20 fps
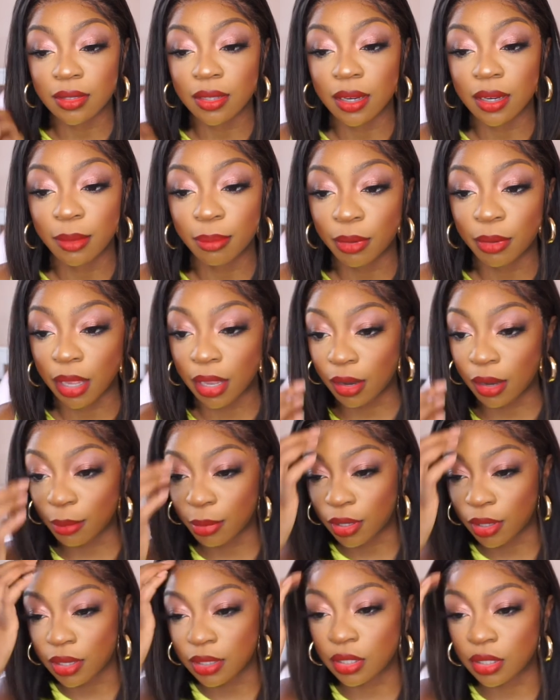a lip liner
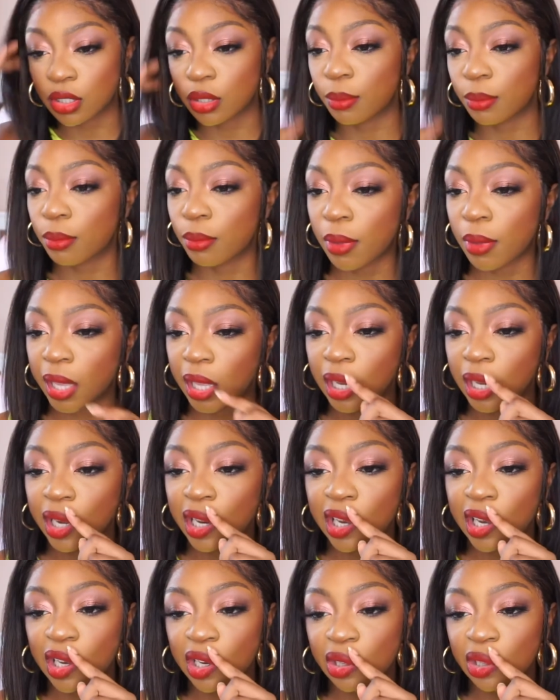because it's making
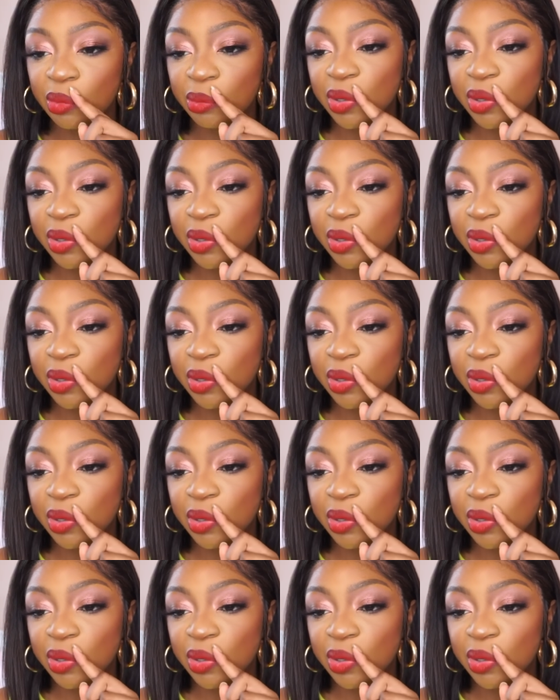it a little